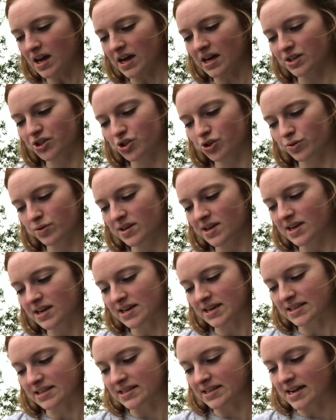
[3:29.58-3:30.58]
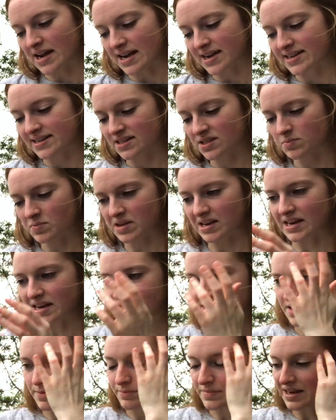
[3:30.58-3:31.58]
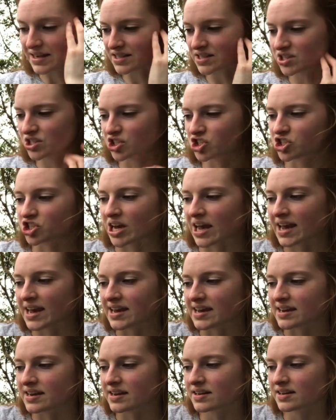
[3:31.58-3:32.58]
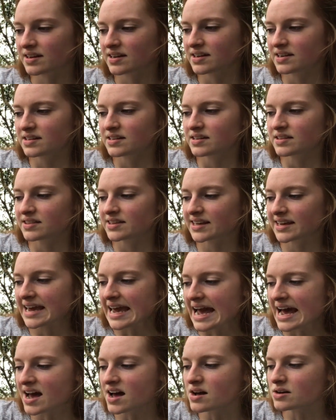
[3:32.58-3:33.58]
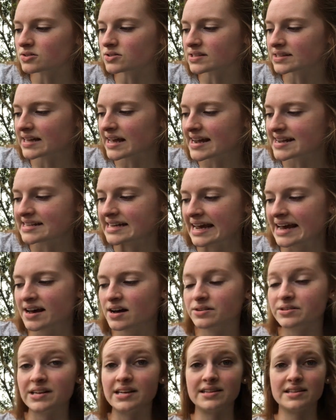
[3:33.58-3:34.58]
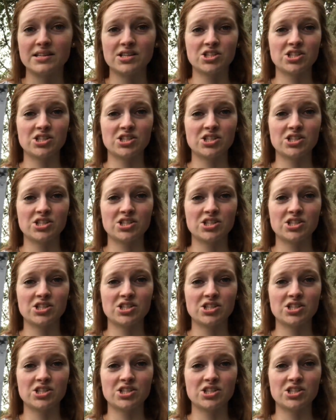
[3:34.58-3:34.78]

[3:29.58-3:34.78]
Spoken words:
A tree is nice because it makes shade. The cows lie down in the